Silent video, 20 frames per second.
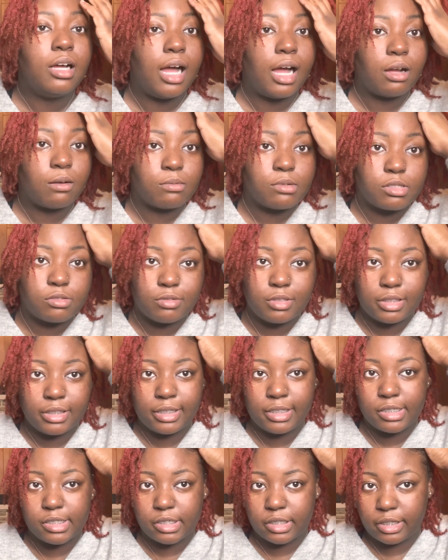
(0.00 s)
I was really
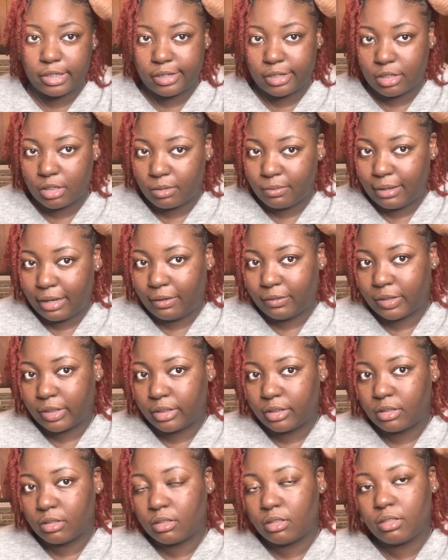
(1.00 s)
insecure about
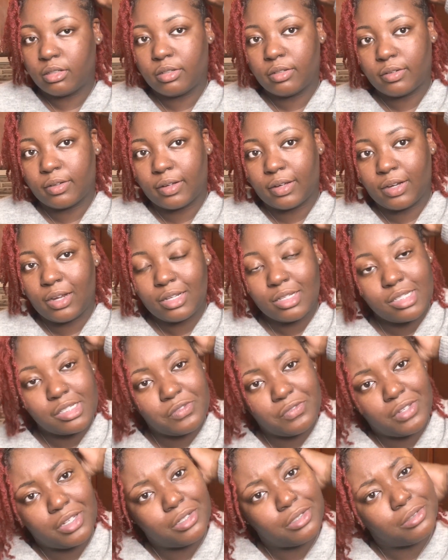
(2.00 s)
it, and I just
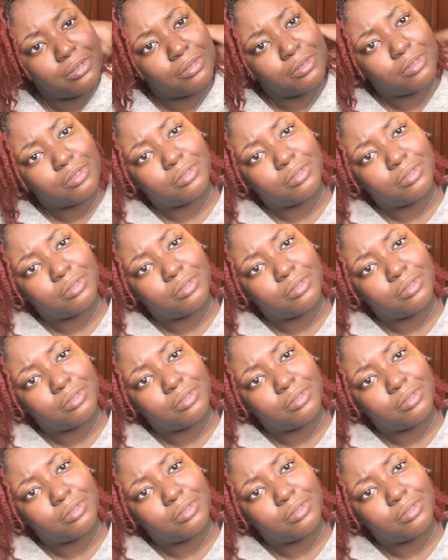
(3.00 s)
felt